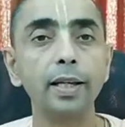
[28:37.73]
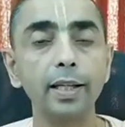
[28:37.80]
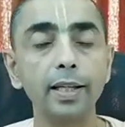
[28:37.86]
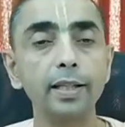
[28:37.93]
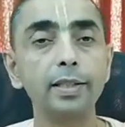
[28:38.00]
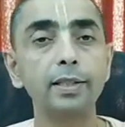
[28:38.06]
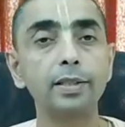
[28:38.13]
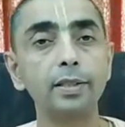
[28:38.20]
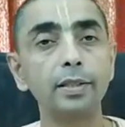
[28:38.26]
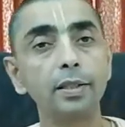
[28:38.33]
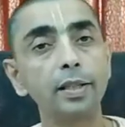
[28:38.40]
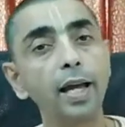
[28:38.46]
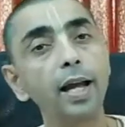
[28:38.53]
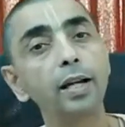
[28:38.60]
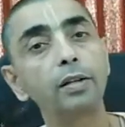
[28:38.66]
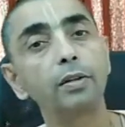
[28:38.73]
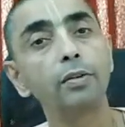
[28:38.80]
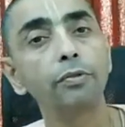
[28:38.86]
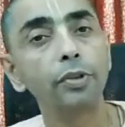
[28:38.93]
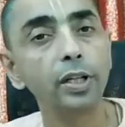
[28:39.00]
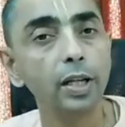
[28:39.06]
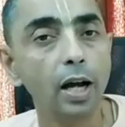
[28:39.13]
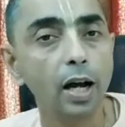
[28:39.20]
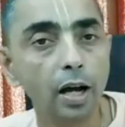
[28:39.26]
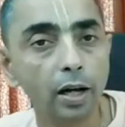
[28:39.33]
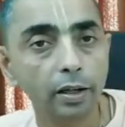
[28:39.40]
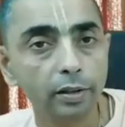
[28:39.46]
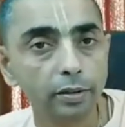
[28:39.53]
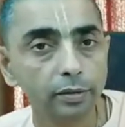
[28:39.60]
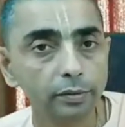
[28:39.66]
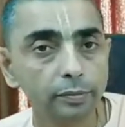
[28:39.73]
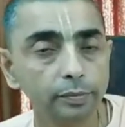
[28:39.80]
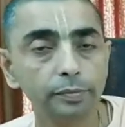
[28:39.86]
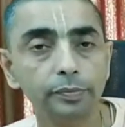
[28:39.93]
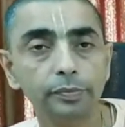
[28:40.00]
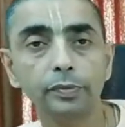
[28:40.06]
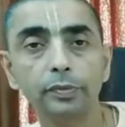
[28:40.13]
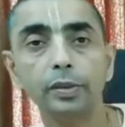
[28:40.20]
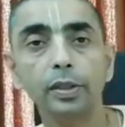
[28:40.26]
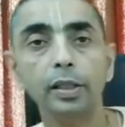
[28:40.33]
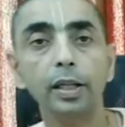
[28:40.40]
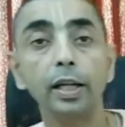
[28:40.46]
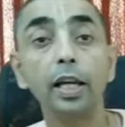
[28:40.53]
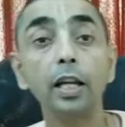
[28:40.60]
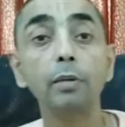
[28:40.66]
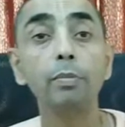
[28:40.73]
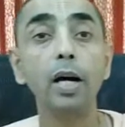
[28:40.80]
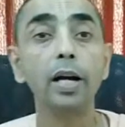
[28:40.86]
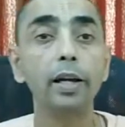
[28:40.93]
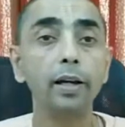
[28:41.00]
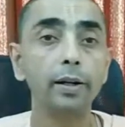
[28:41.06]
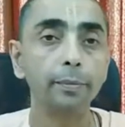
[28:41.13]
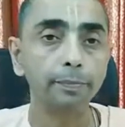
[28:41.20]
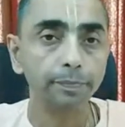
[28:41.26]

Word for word: is that we are in Maya.